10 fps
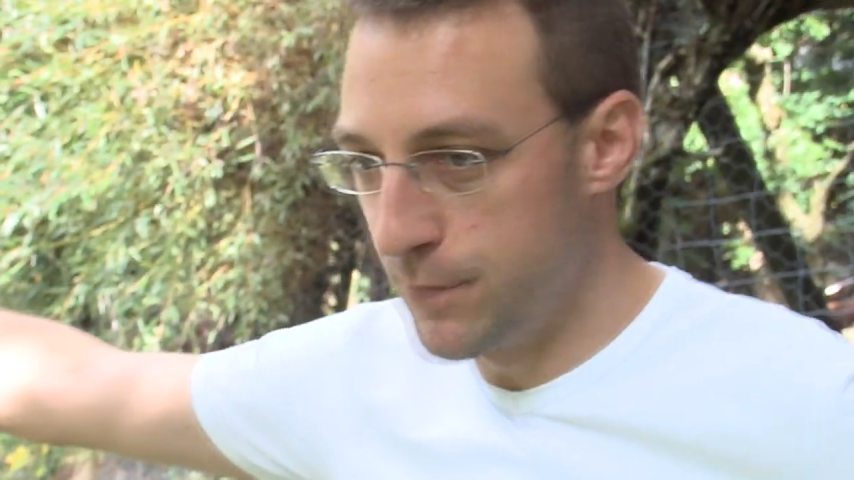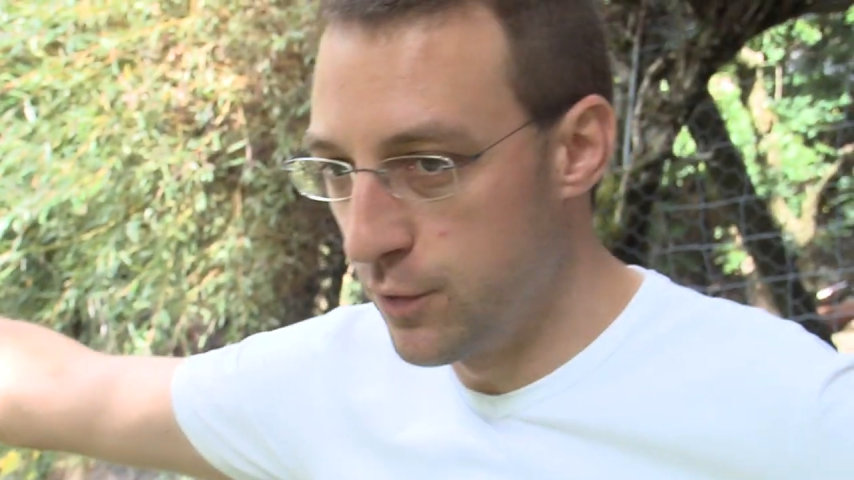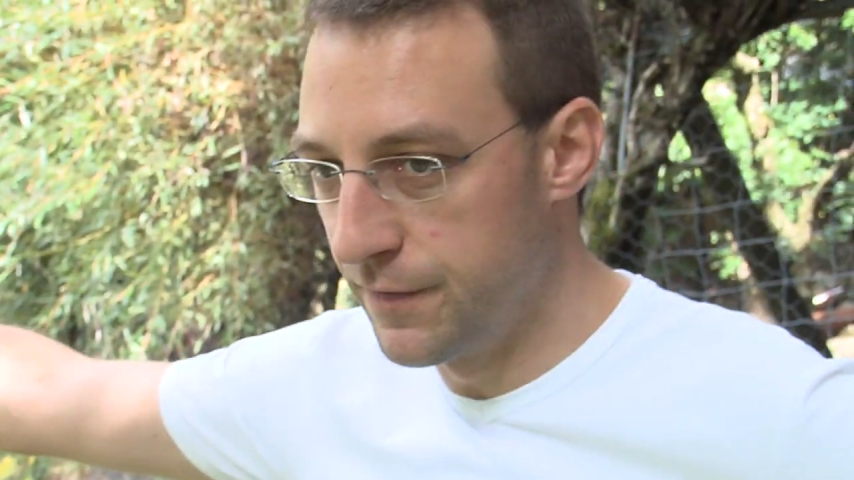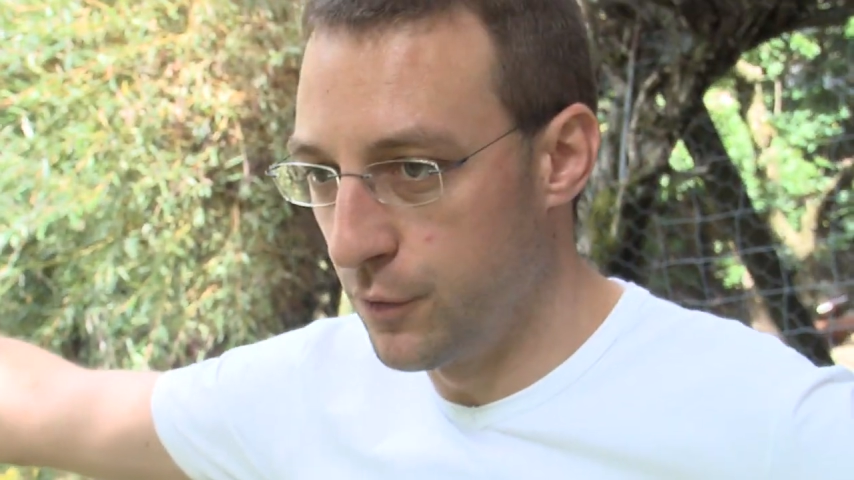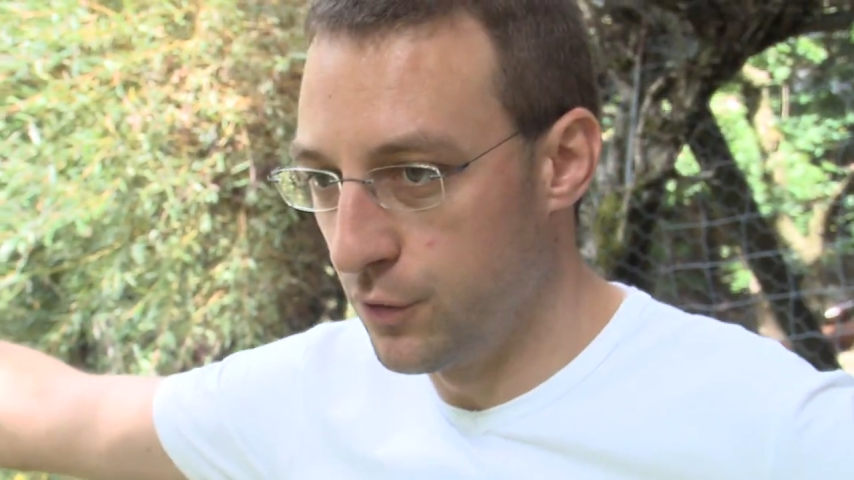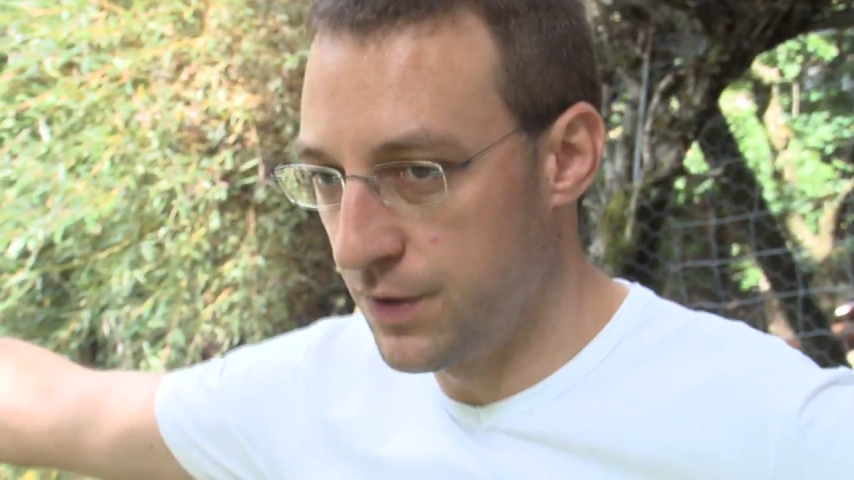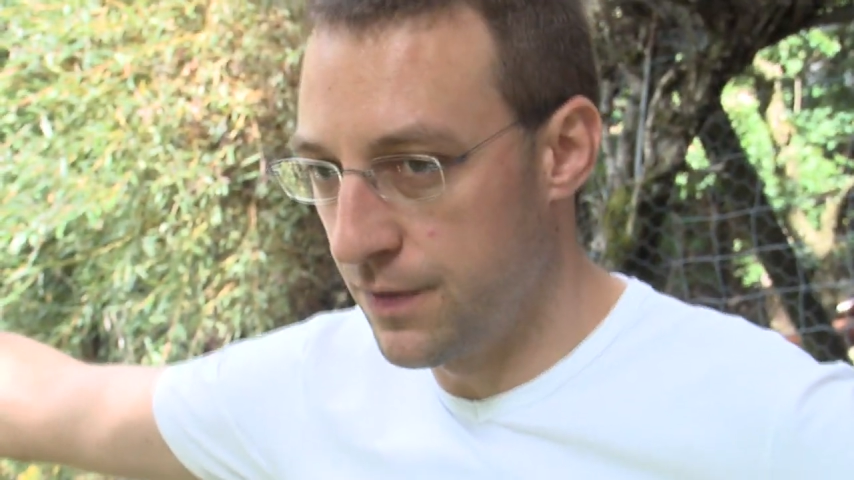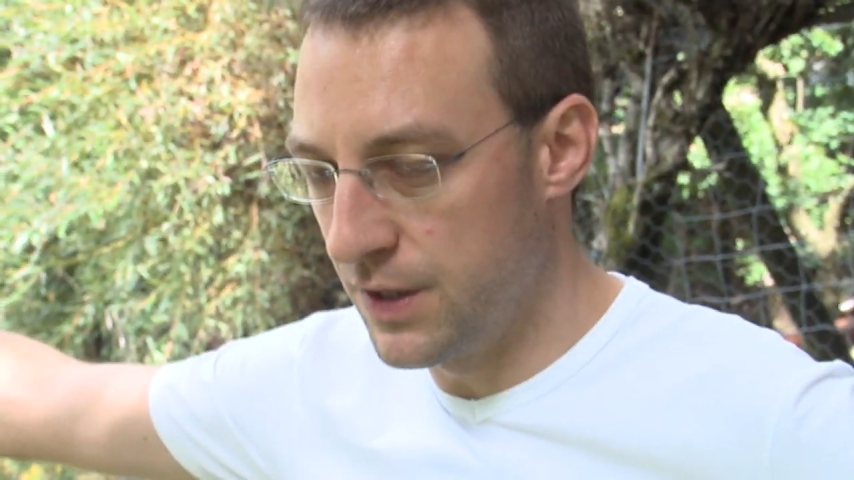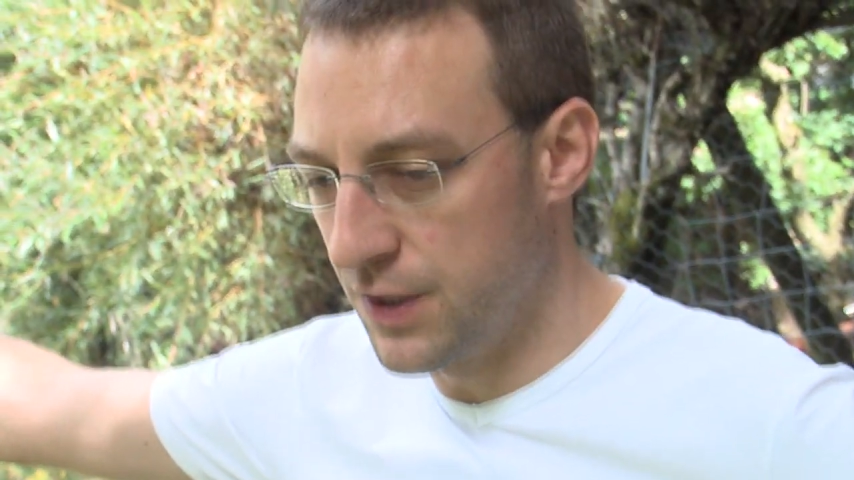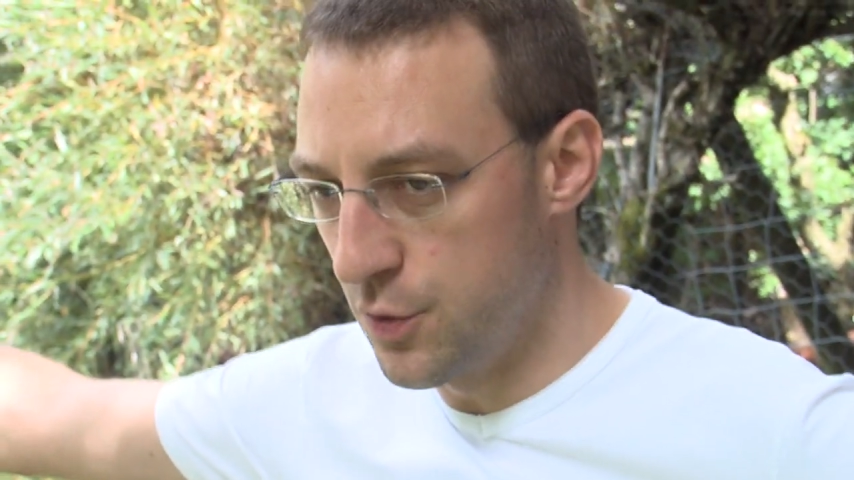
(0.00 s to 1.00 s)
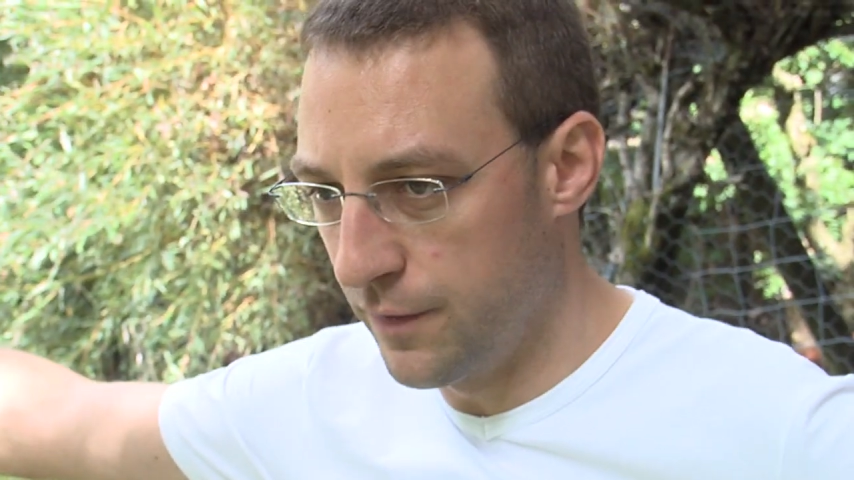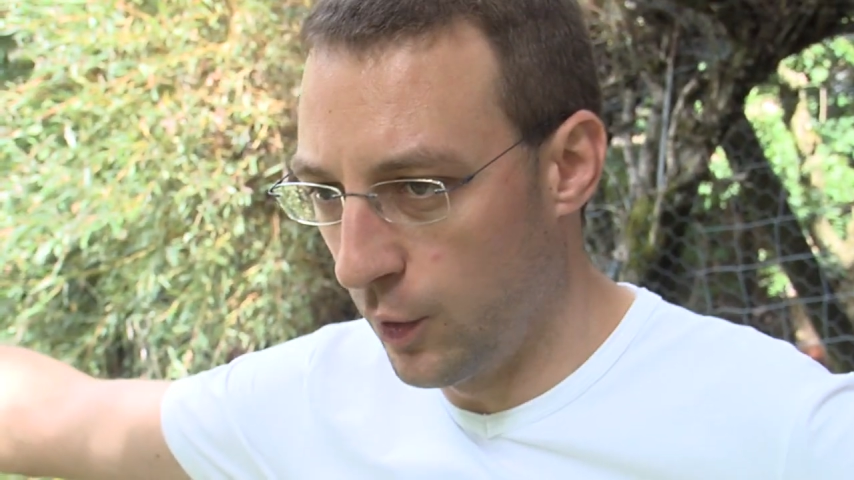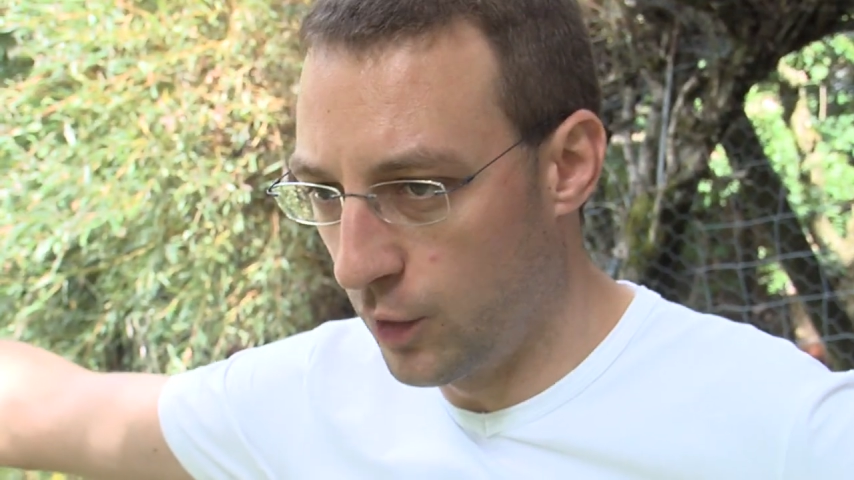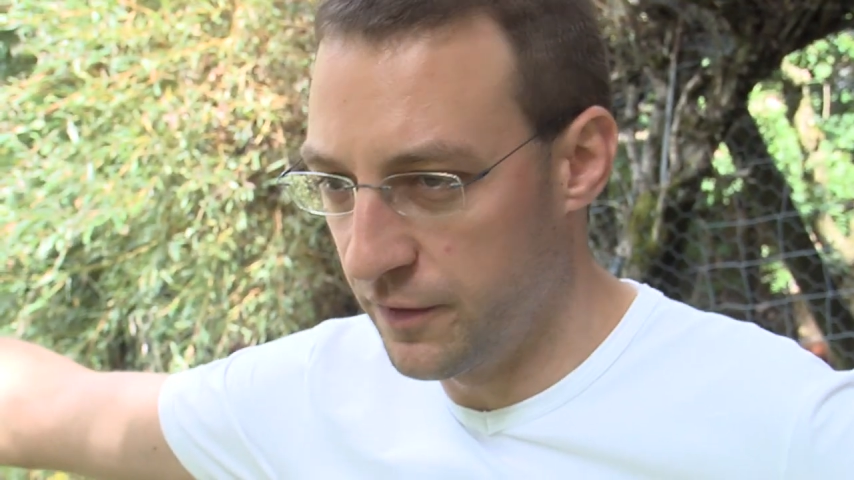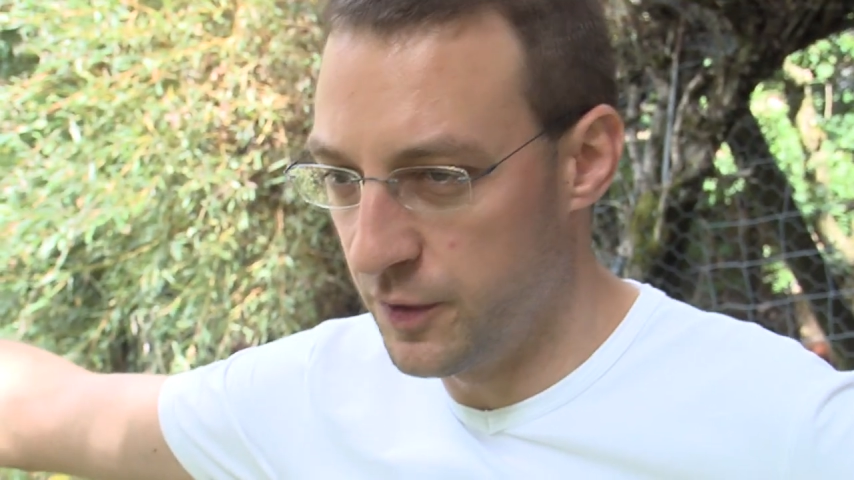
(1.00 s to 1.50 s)
UFOs, these new
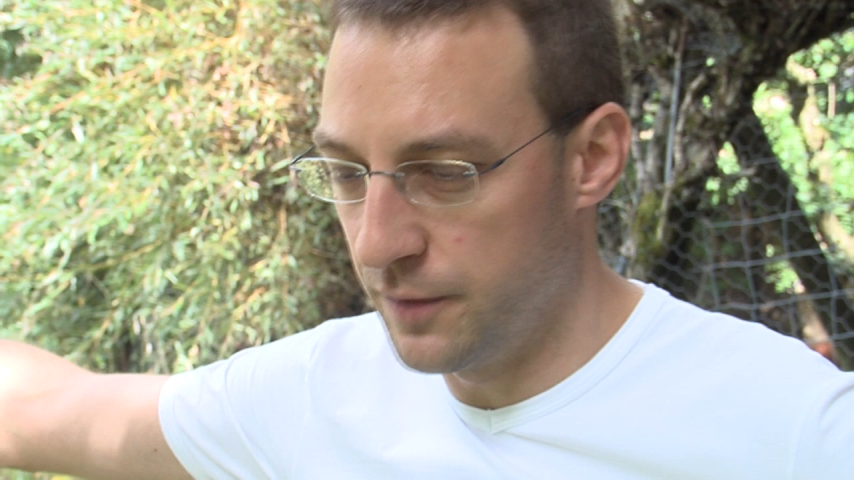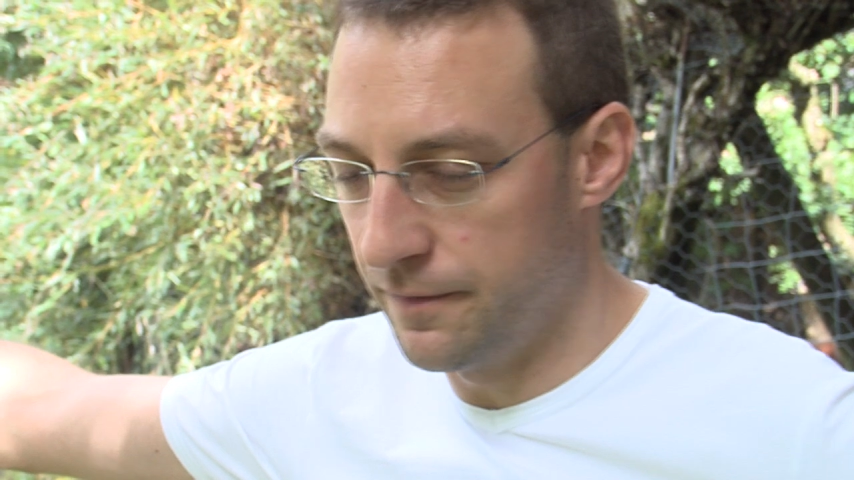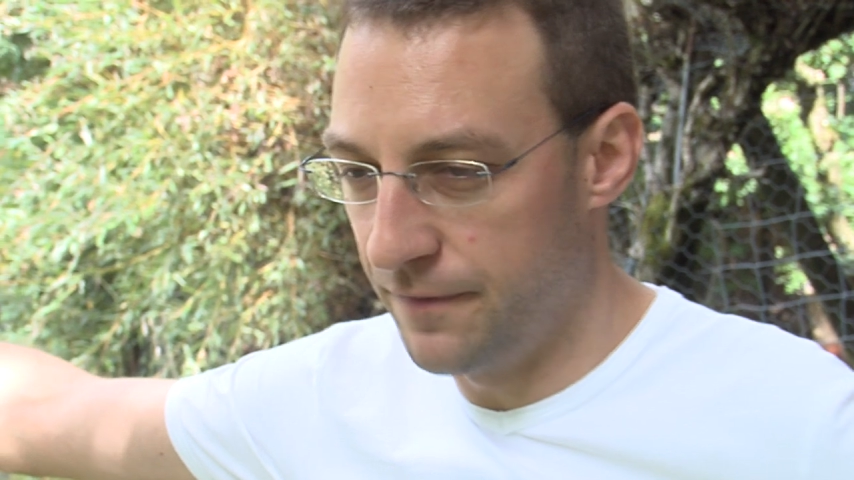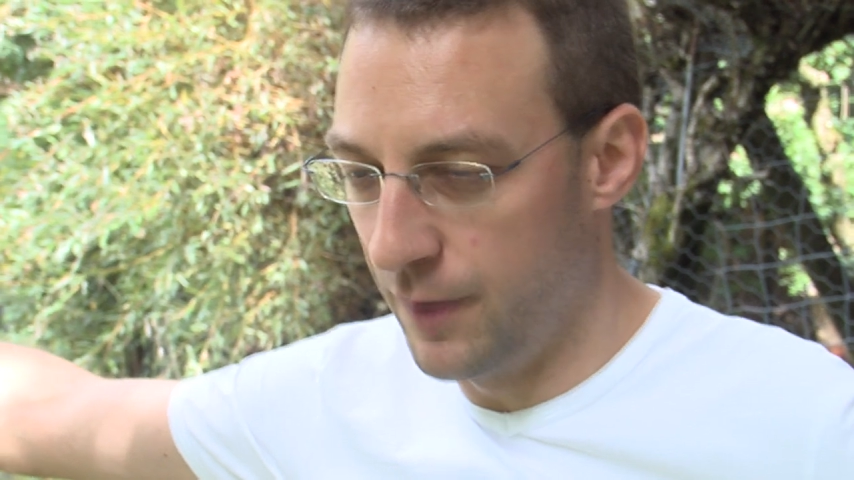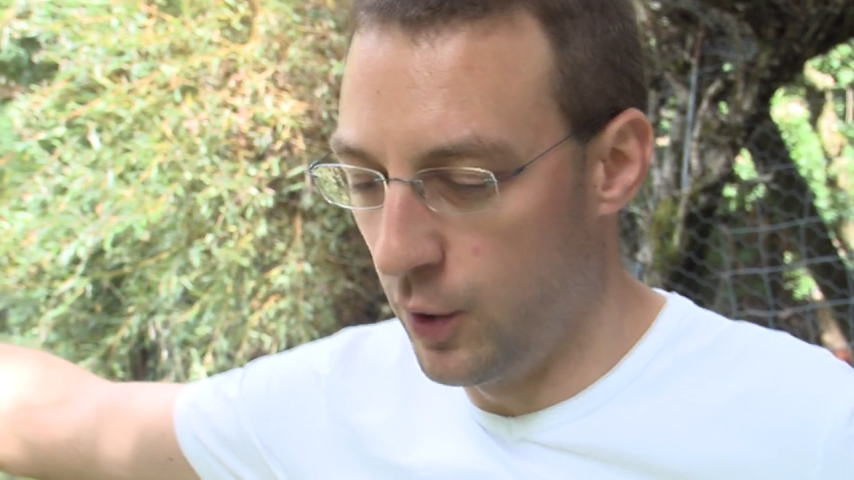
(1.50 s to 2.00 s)
philosophies,